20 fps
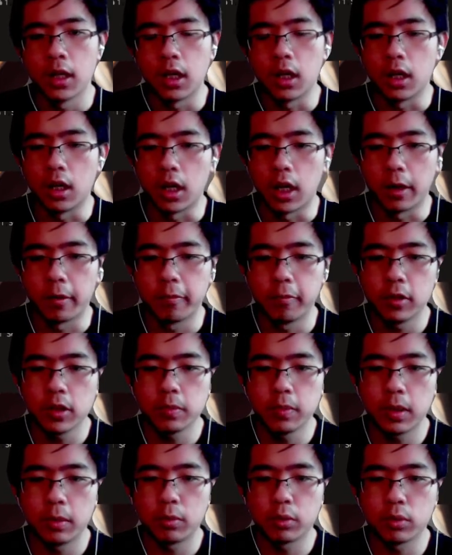I
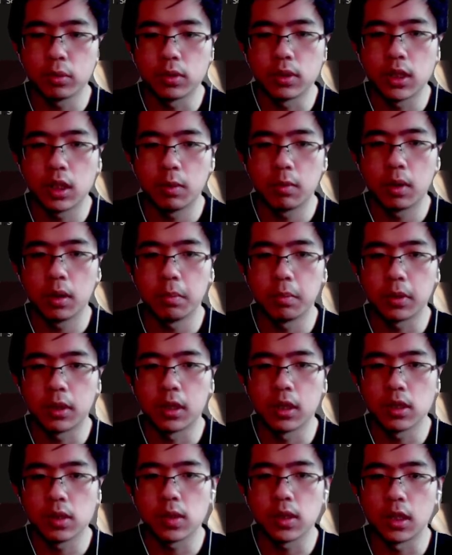first play rook to c1
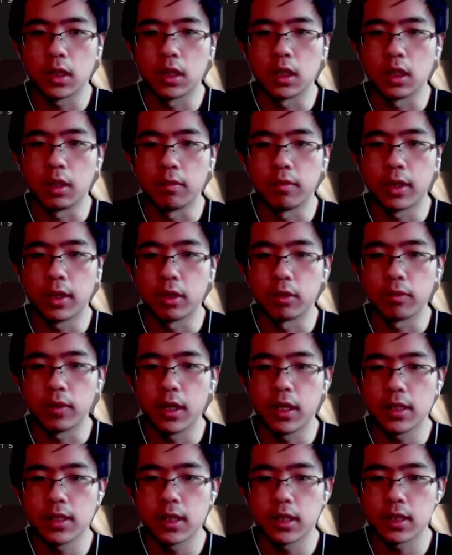because in the event of
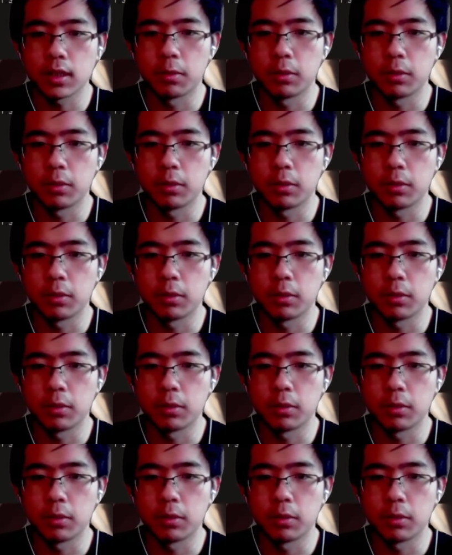a6,